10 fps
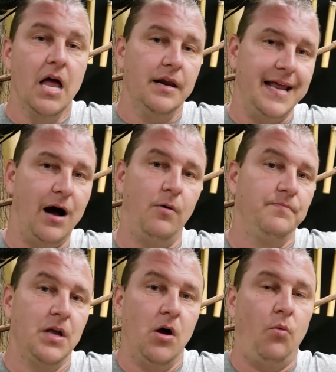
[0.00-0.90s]
Now,
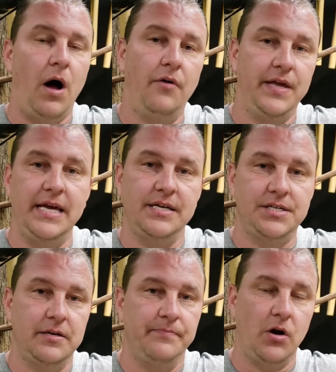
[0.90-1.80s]
while
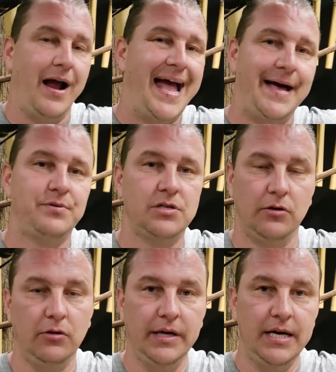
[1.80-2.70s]
these are
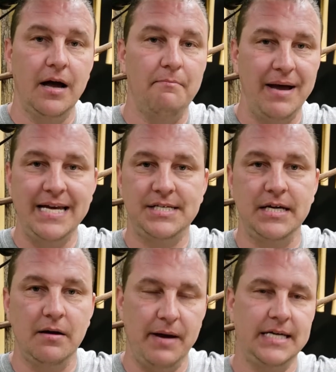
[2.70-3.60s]
absolutely
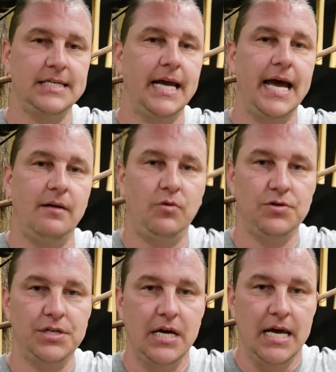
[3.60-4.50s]
amazing
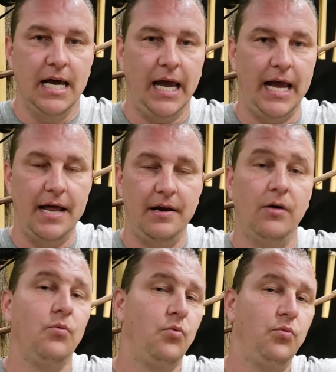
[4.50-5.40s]
animals, and
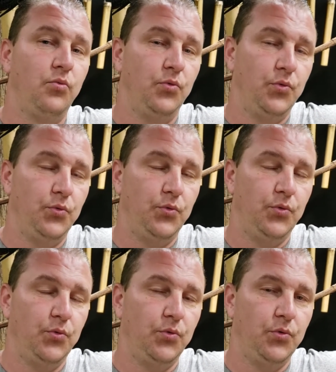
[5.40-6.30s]

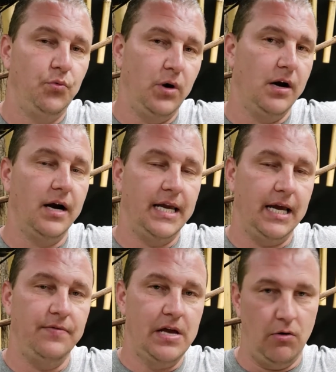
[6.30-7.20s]
we're
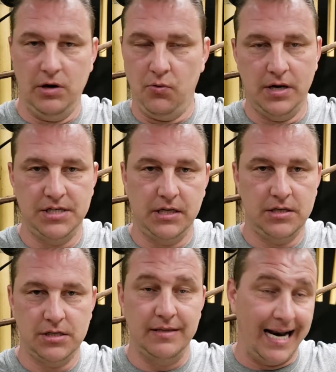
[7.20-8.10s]
again the only ones
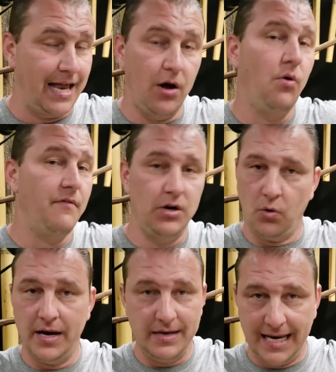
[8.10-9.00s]
that I know of in
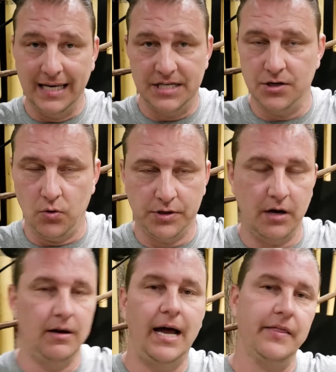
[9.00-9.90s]
at least in North
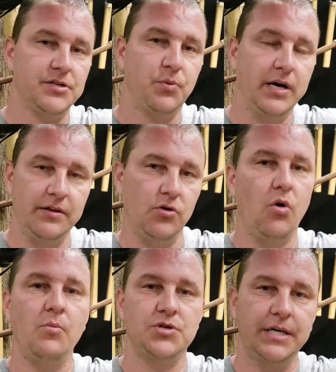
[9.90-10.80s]
Carolina that's breeding the
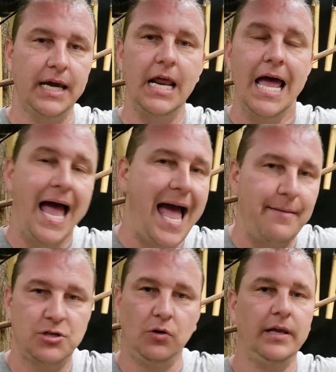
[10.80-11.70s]
normals again.
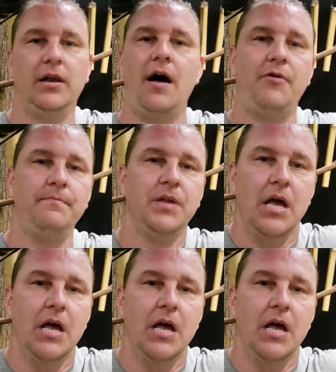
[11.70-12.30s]
Absolutely love them.